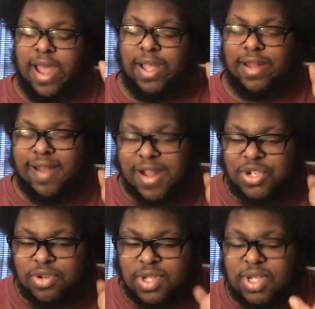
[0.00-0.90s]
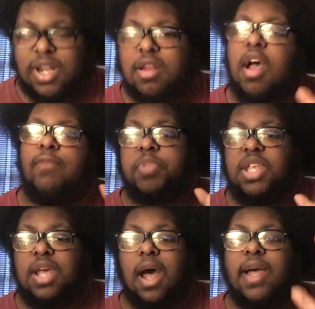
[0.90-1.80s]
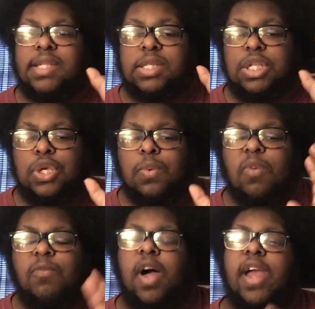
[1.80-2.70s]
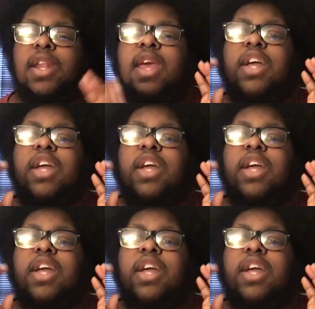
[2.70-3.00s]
I cannot stress it enough because you will find